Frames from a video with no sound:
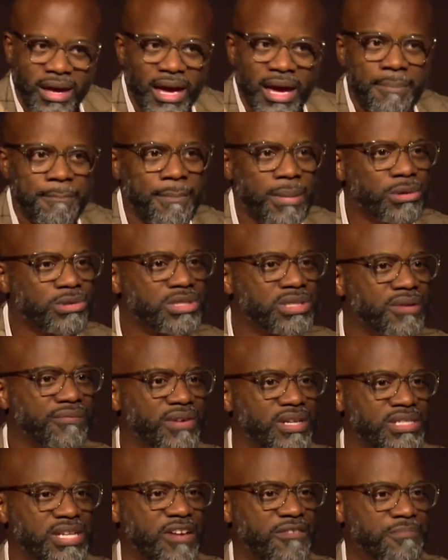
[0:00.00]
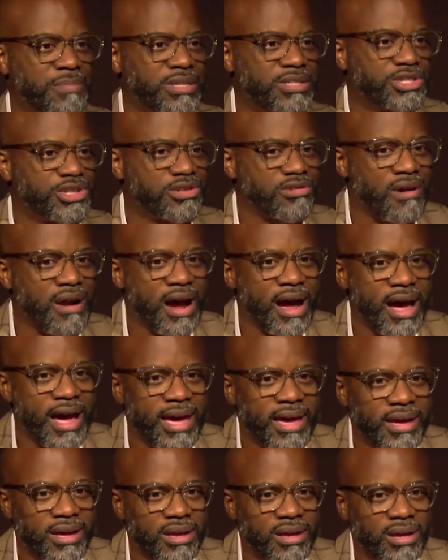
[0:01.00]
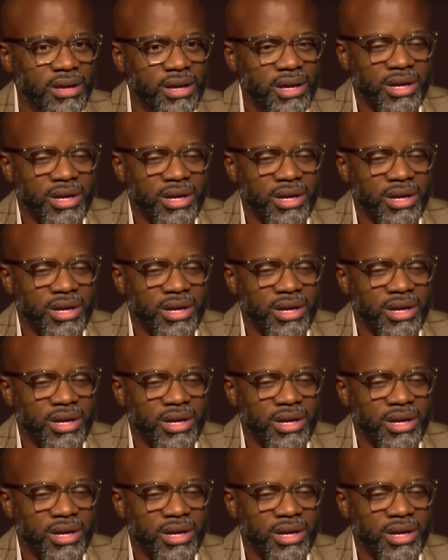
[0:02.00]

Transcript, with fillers: And most of us have been trying